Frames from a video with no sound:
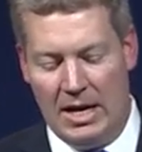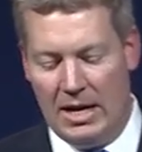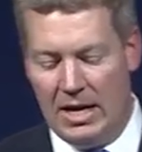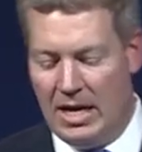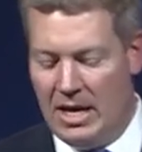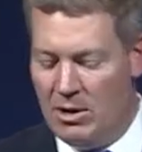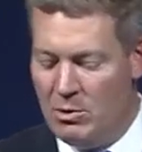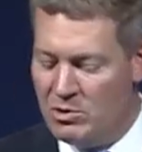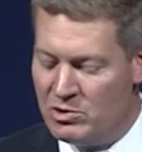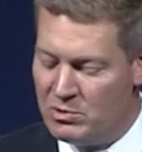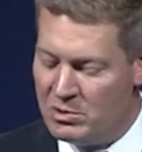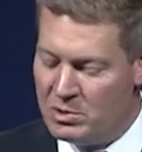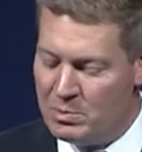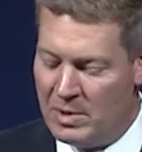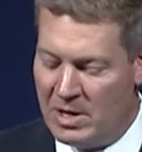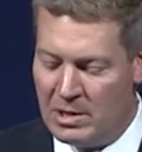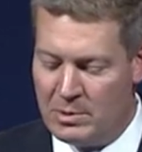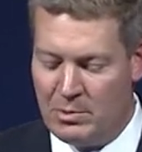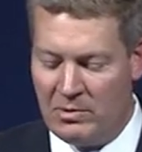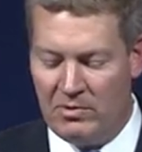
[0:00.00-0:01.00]
He was
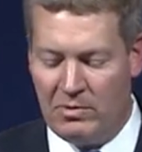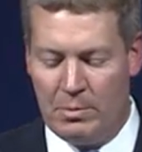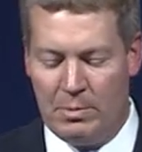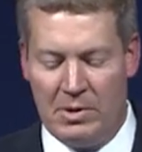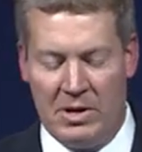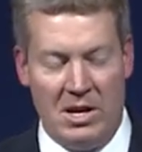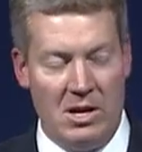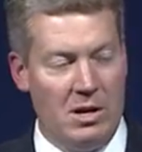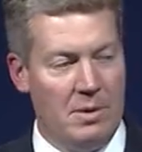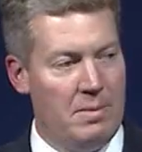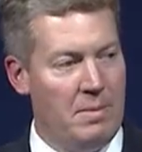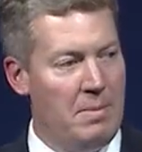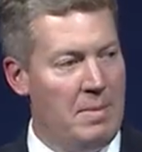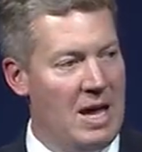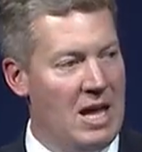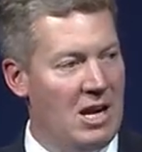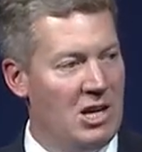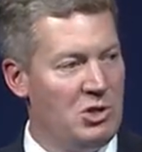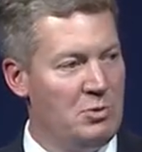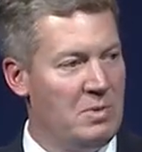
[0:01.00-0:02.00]
responsible for procurement
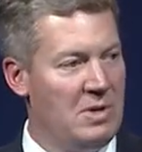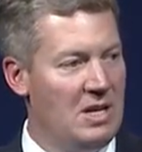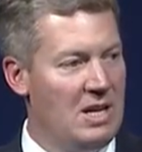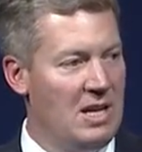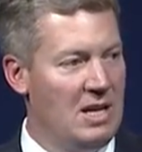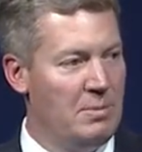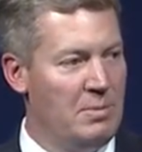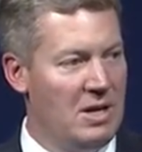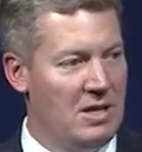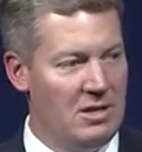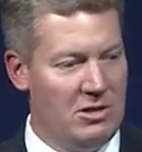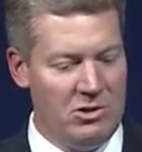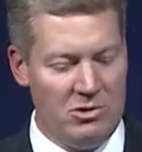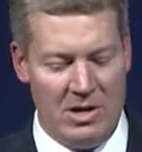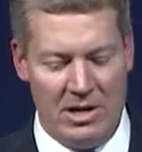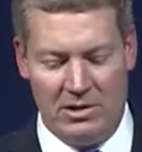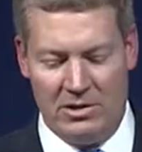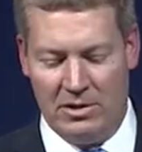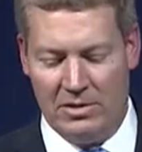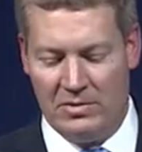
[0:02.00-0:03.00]
management. He had been the
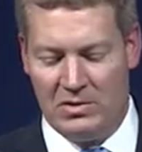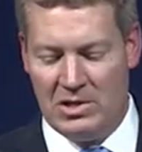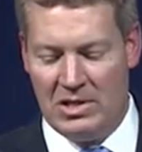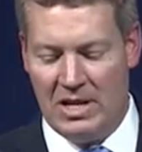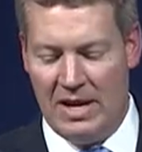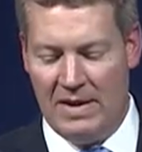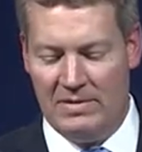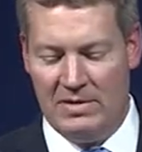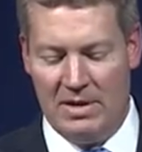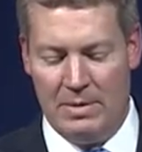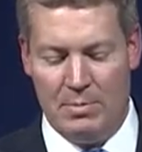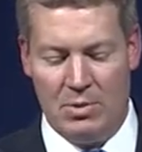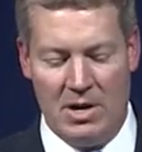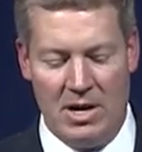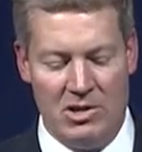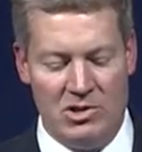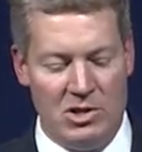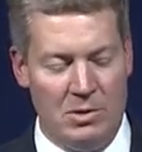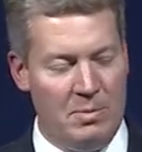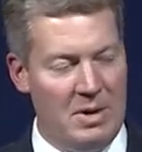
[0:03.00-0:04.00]
Director of Safety,
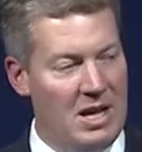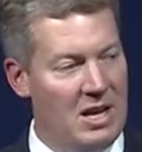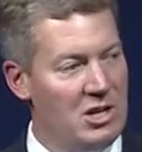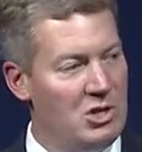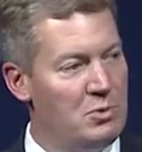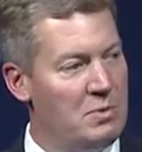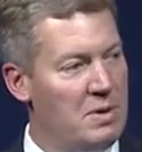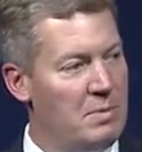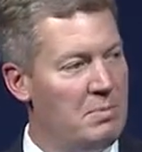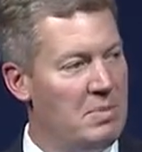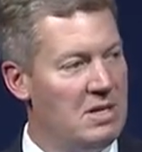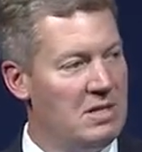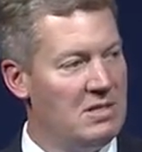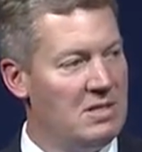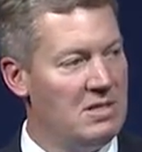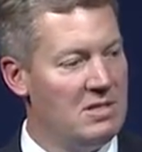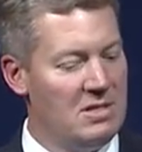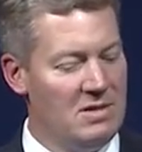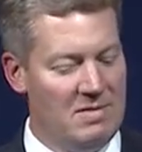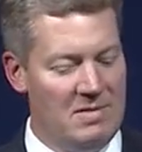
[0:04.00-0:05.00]
Project Management,
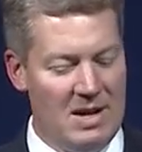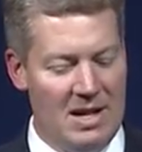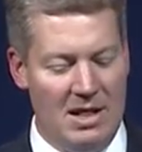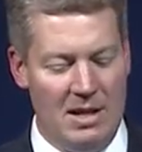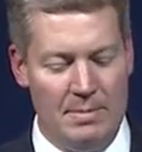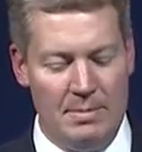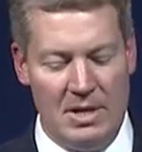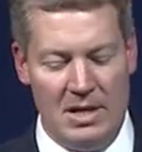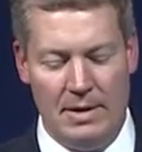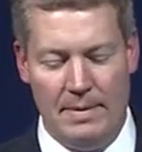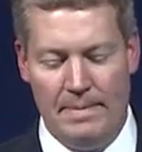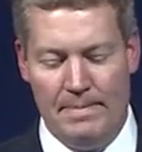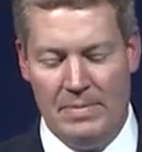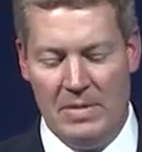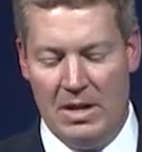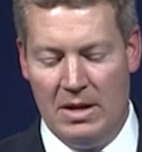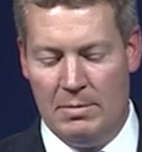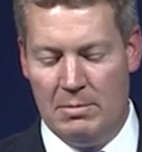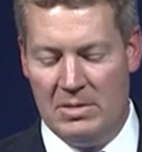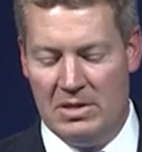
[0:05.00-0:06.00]
Business Development,
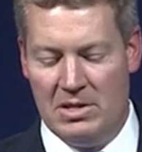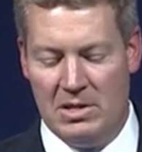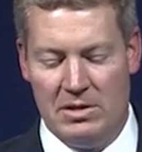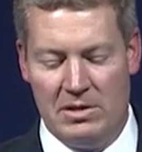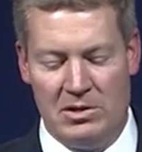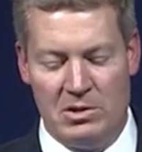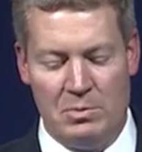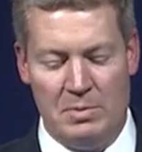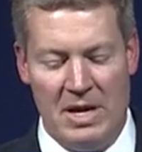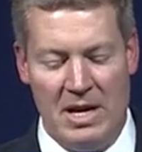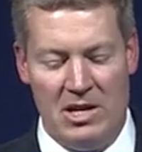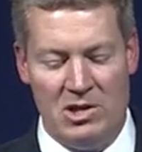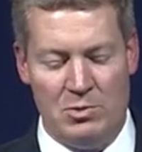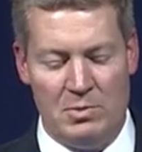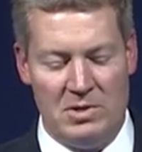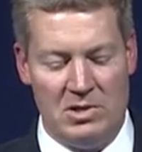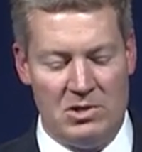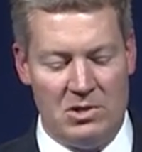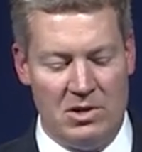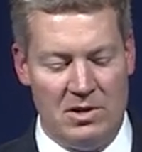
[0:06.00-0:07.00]
Materials
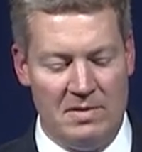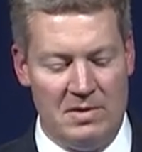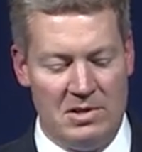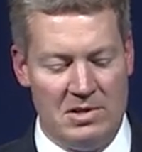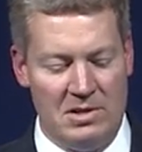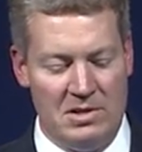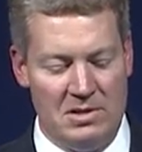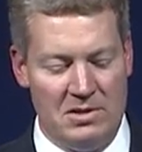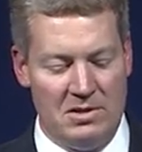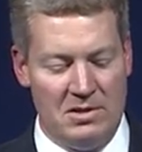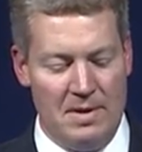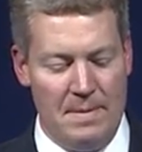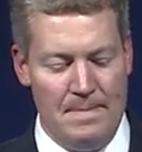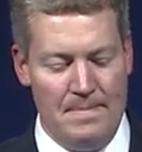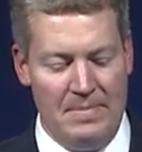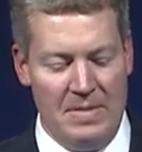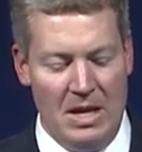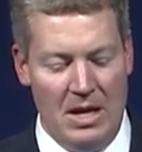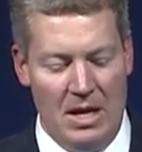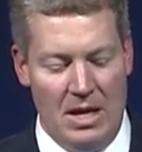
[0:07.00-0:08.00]
Management Services.
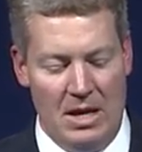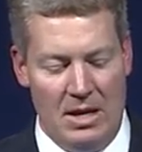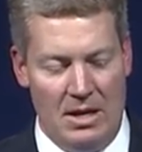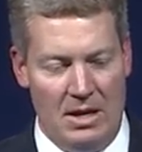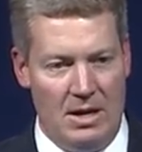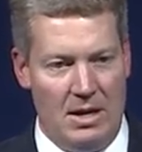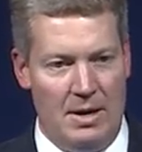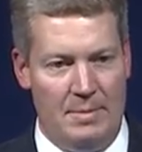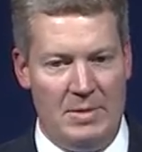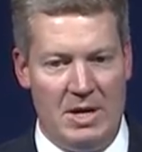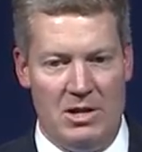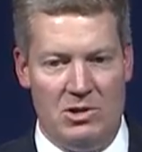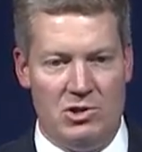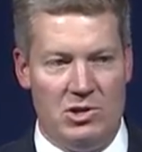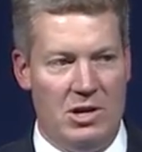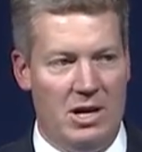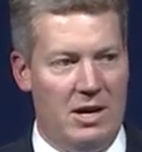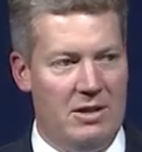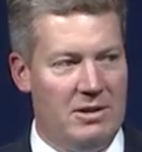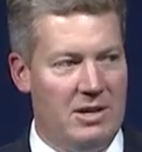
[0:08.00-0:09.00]
I'm not
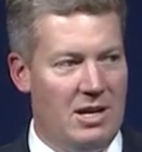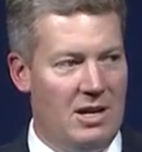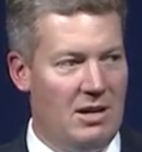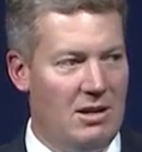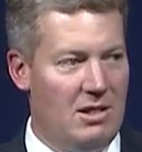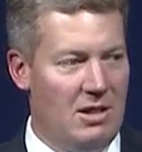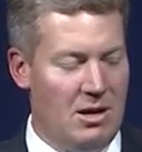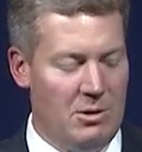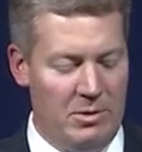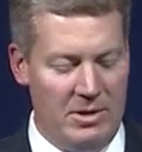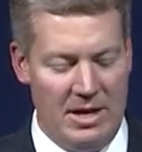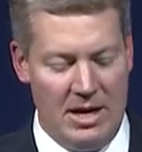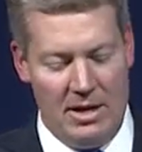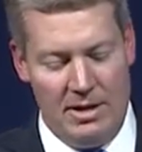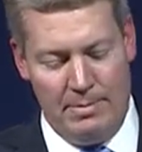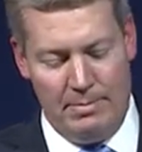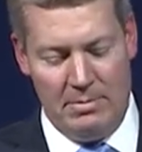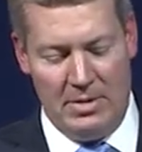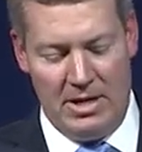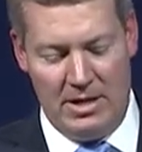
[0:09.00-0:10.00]
sure how they're getting along without
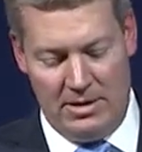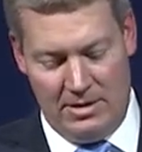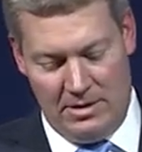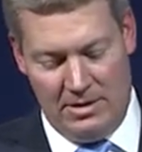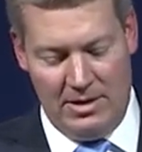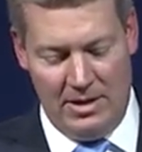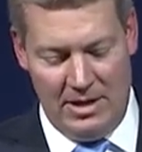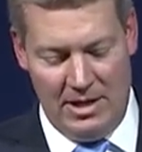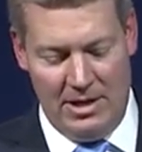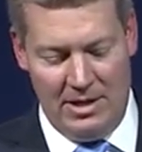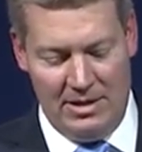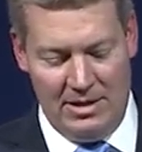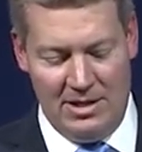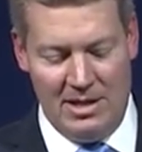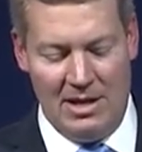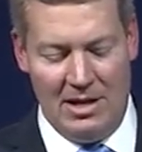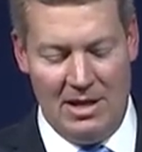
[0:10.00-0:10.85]
him, but he did a